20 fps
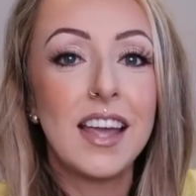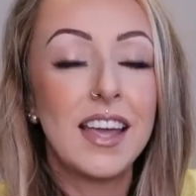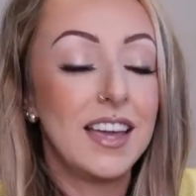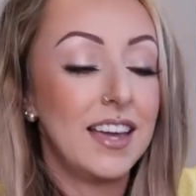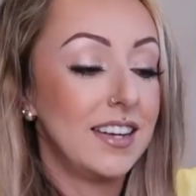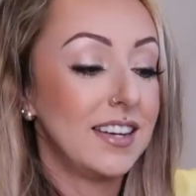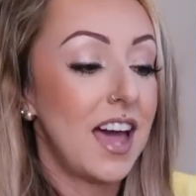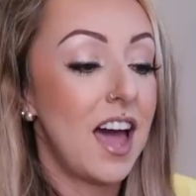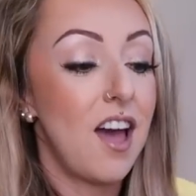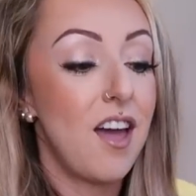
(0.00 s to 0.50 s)

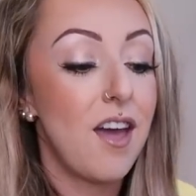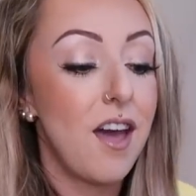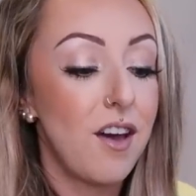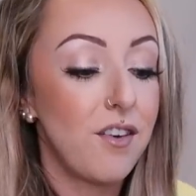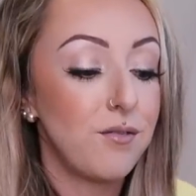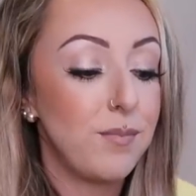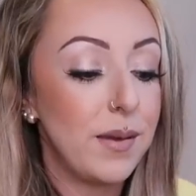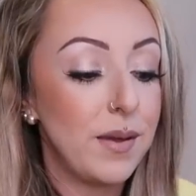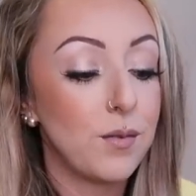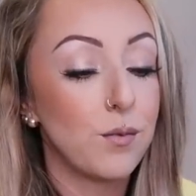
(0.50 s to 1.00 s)
and I
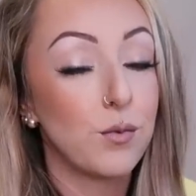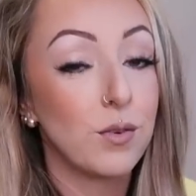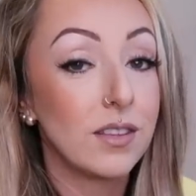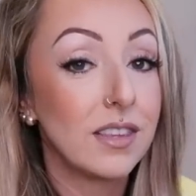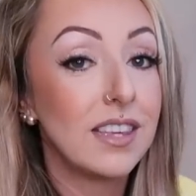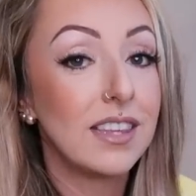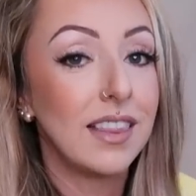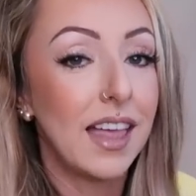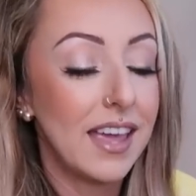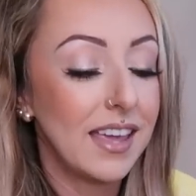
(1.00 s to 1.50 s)
have been
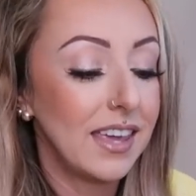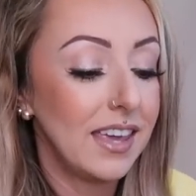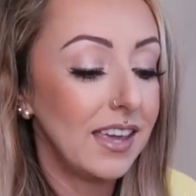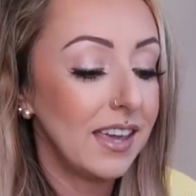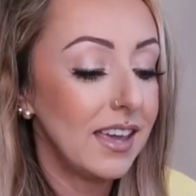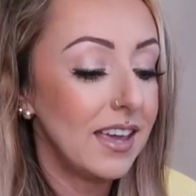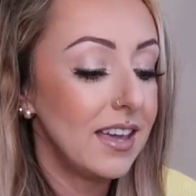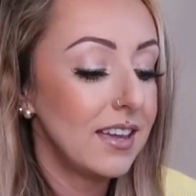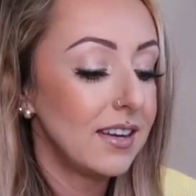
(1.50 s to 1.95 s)
really liking